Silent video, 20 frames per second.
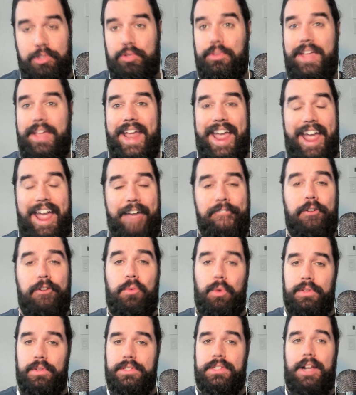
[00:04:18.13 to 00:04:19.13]
that
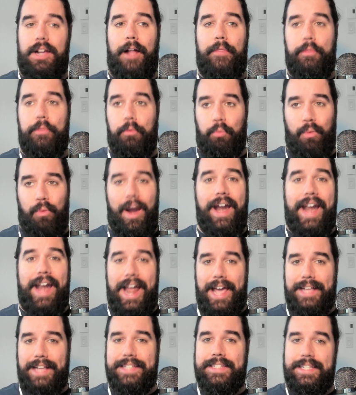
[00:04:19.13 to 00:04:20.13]
everyone's got the right
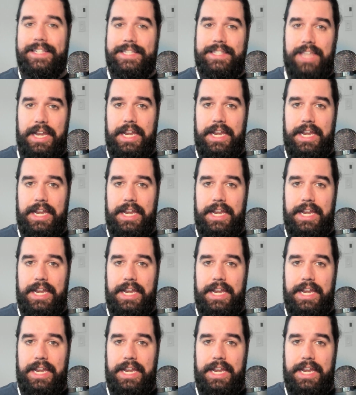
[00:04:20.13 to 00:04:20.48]
access they need.